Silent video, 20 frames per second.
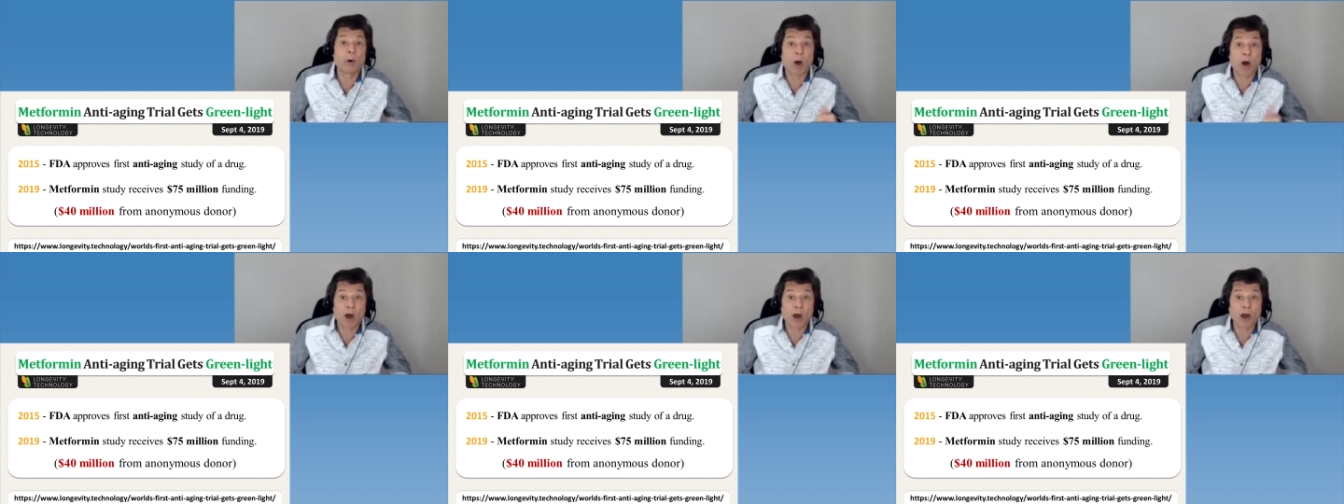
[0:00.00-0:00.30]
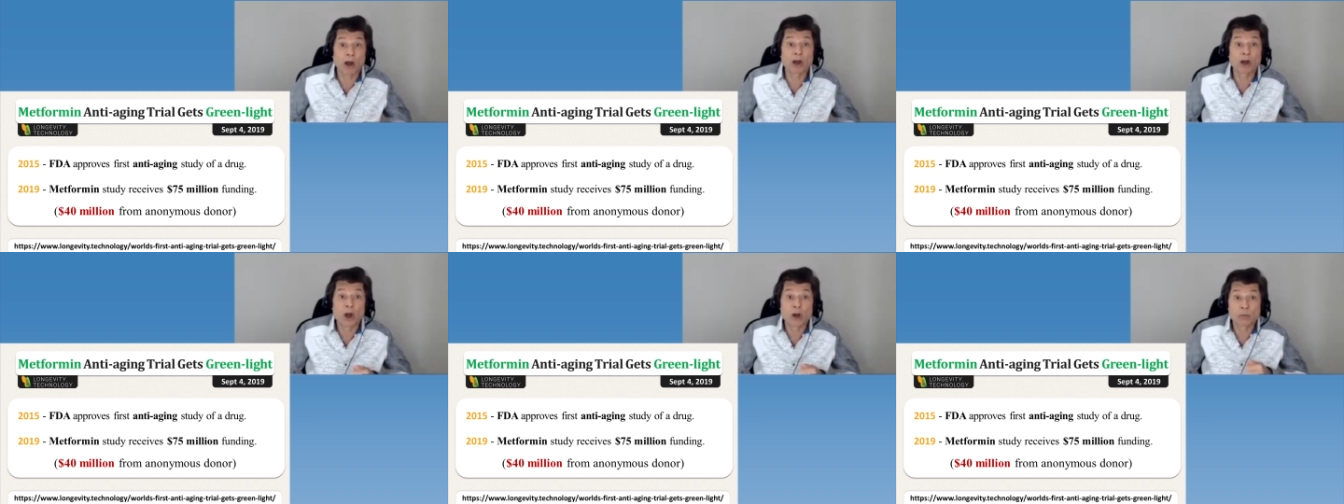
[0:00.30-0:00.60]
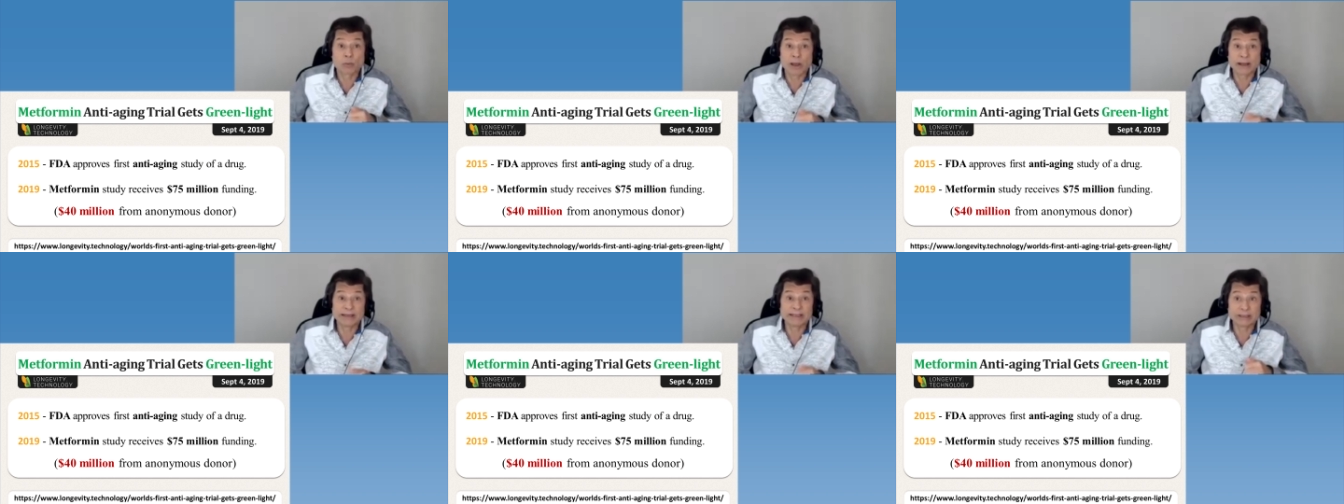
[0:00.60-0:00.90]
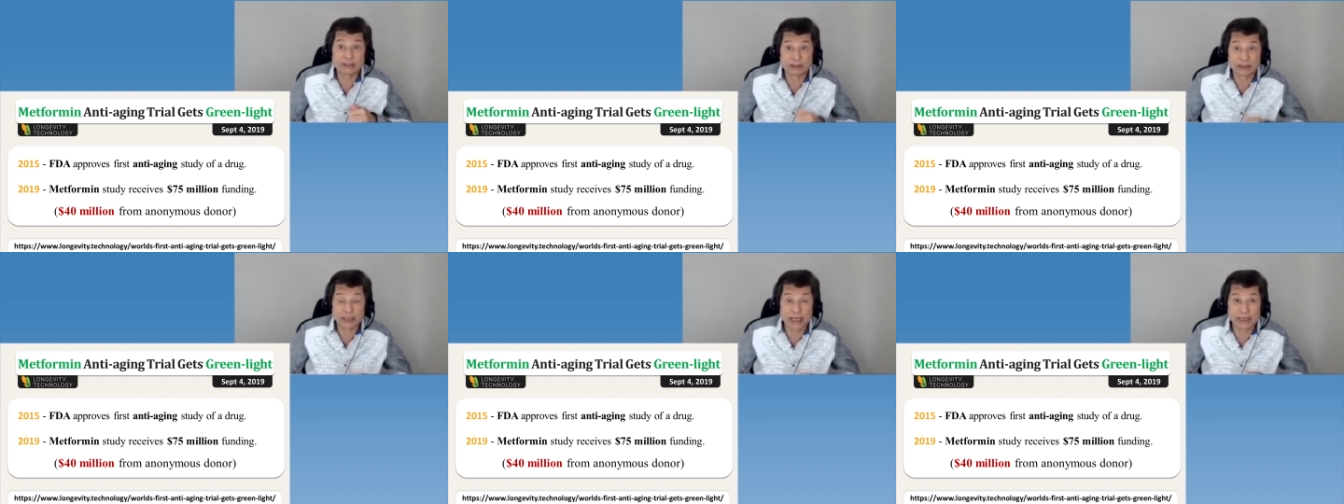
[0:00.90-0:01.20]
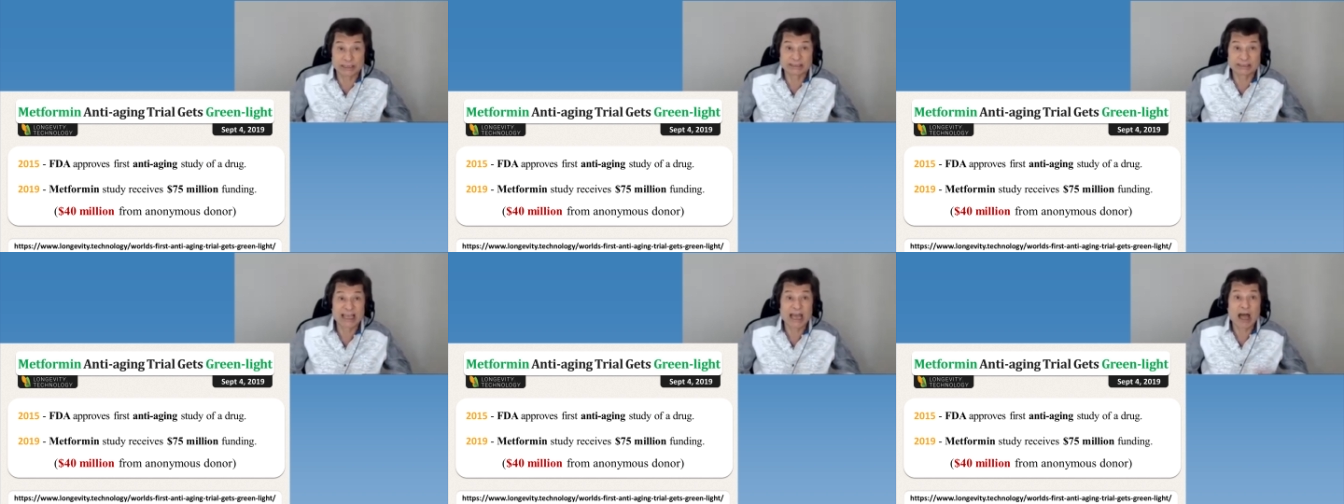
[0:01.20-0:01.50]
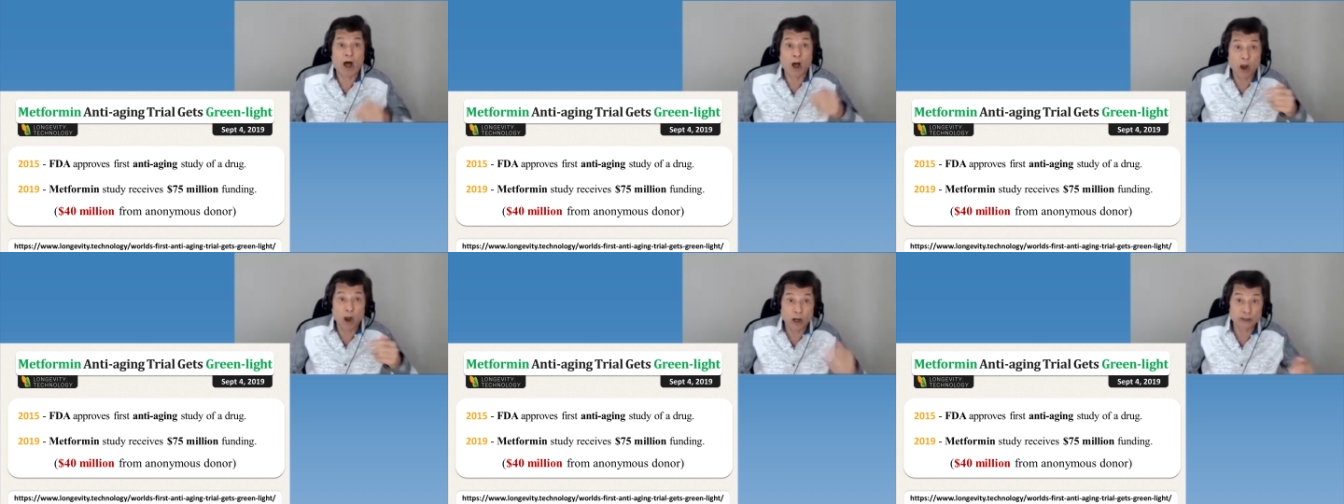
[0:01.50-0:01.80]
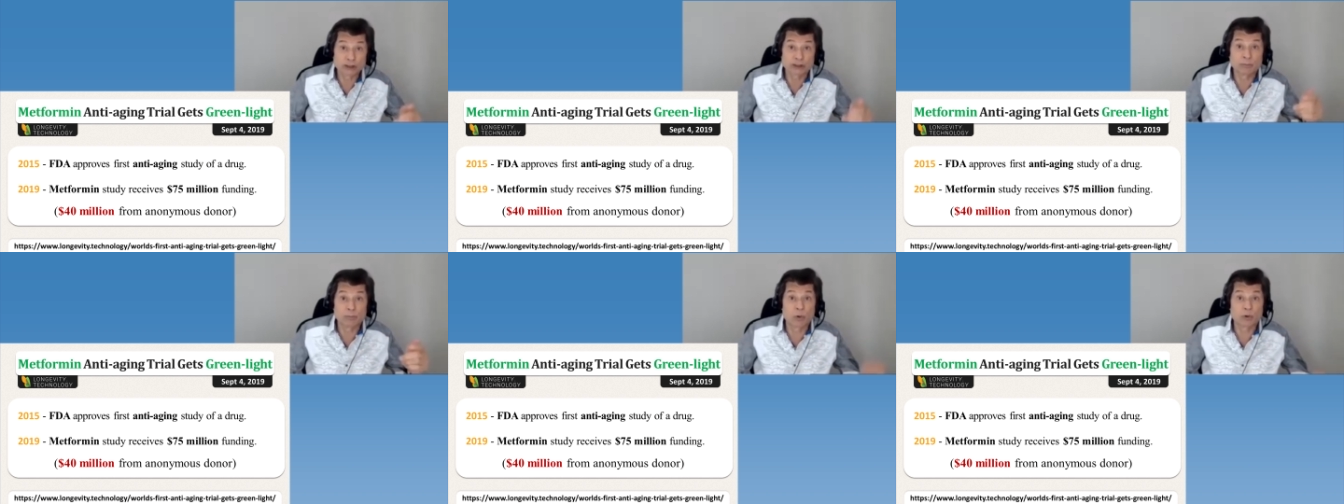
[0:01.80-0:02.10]
are writing checks, are
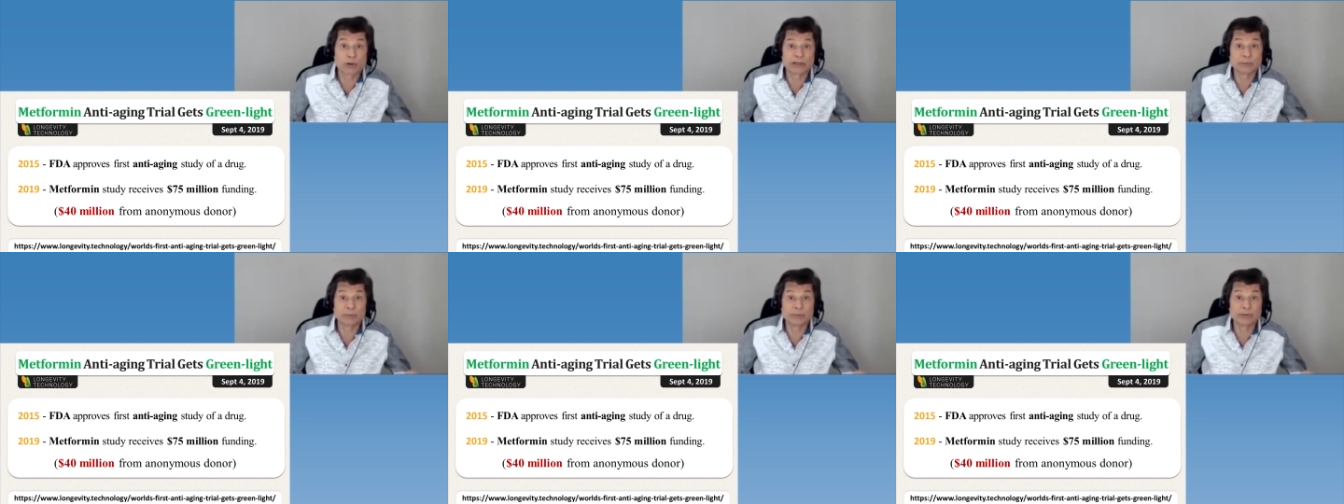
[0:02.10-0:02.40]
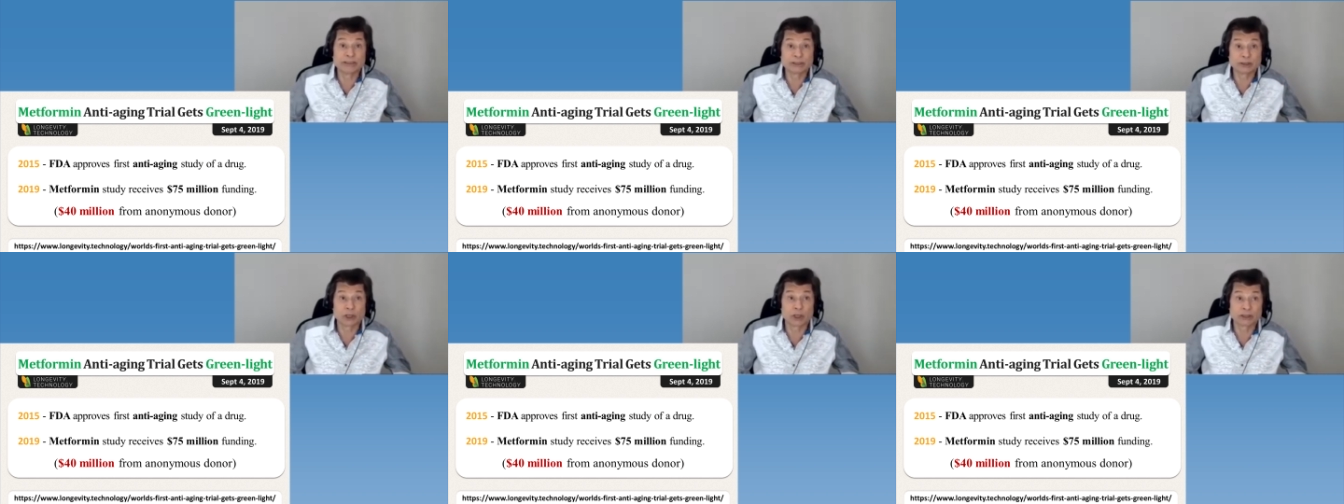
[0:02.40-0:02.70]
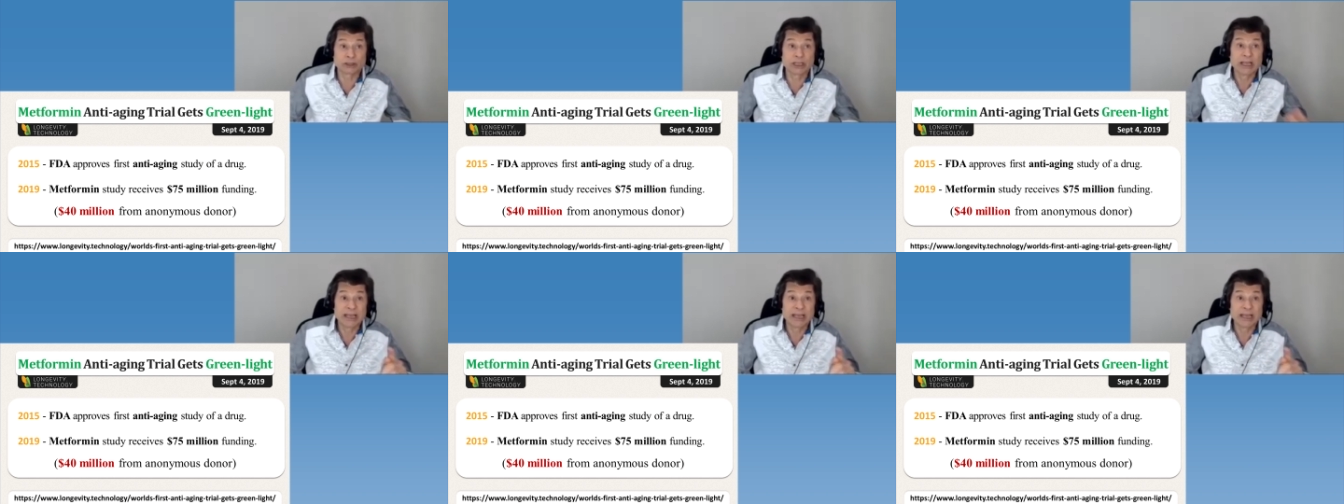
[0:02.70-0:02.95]
supporting research.